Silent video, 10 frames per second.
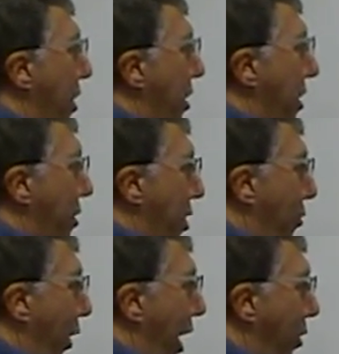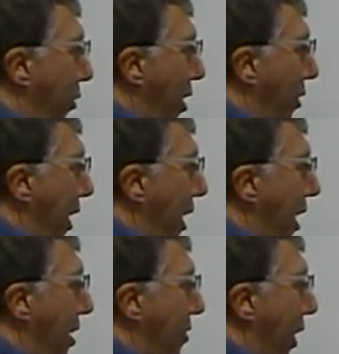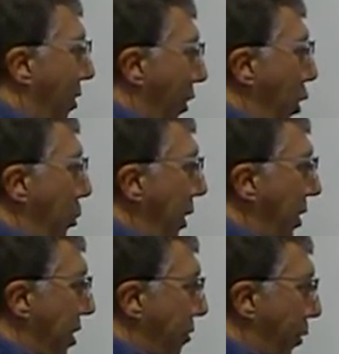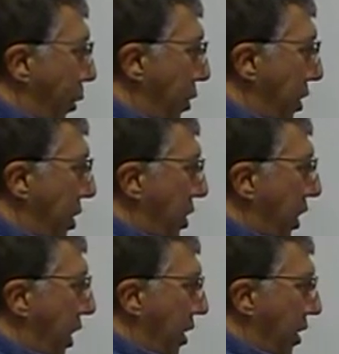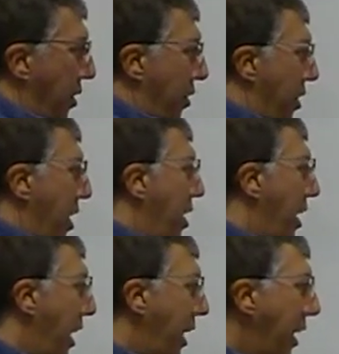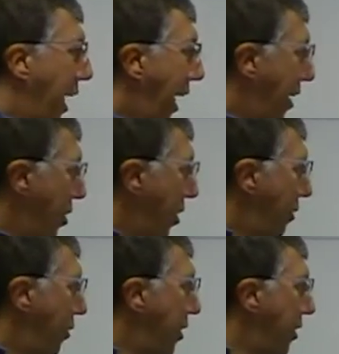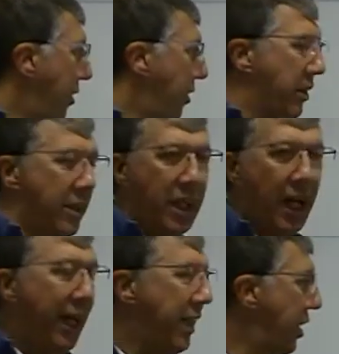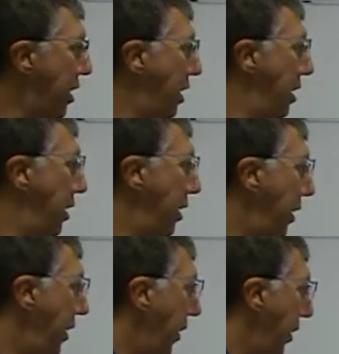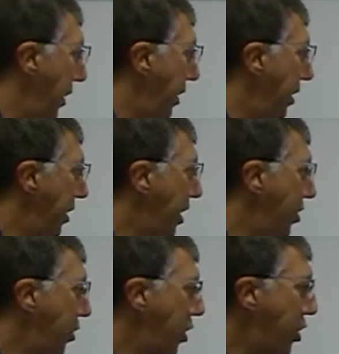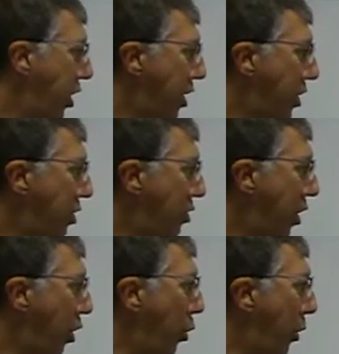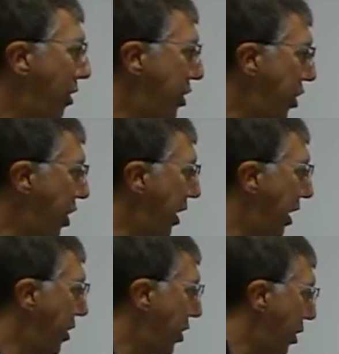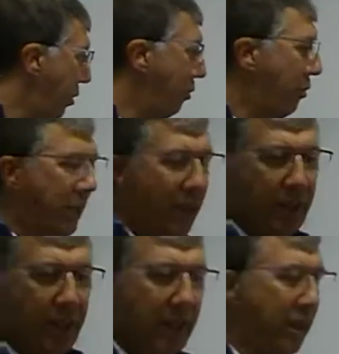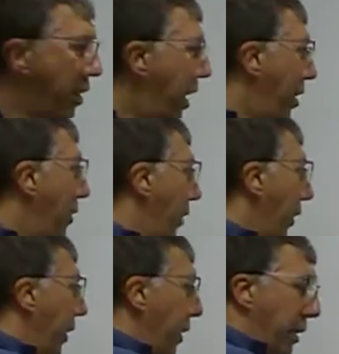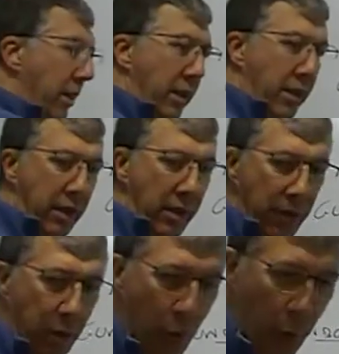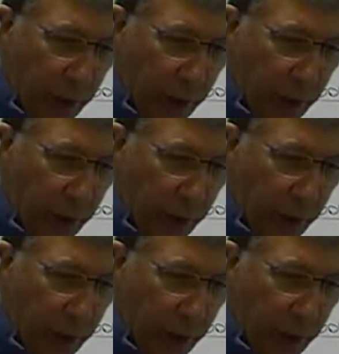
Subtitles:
there is a valve over here, the valve opens, it forces the ink out of the head. Going through the charge controller where it's charged down here. Now, we're